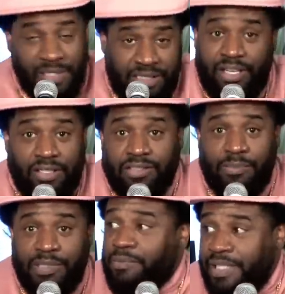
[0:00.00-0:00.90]
how much it
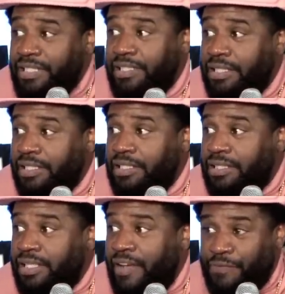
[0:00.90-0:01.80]
costs to book me.
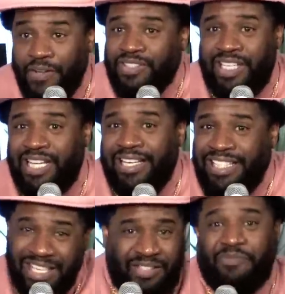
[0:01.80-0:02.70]
At first they
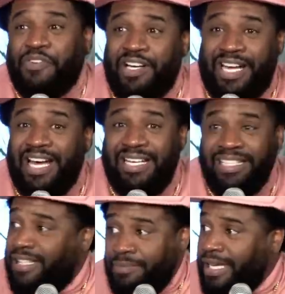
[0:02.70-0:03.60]
like, get the fuck out
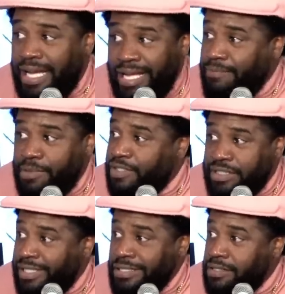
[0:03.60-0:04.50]
of here. I'm like, I ain't
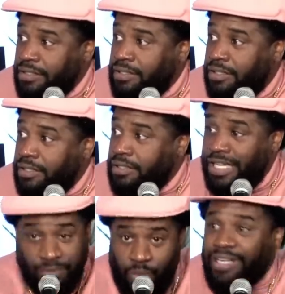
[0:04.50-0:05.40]
bullshit. Yeah.
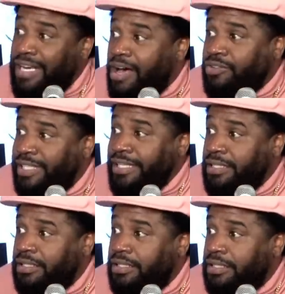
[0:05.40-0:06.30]
This what it cost,
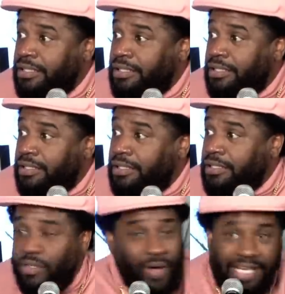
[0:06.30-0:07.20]
nigga.
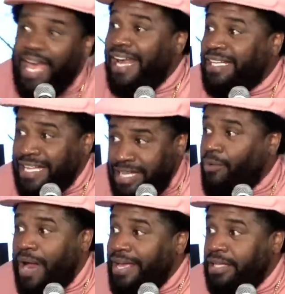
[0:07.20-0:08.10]
You ain't got it,
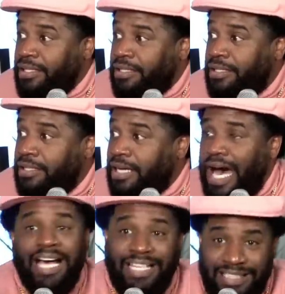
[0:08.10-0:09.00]
that's all right.
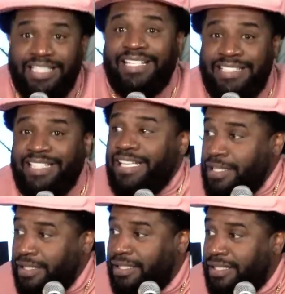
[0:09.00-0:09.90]
I'll get to that
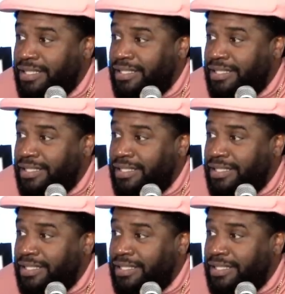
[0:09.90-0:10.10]
city.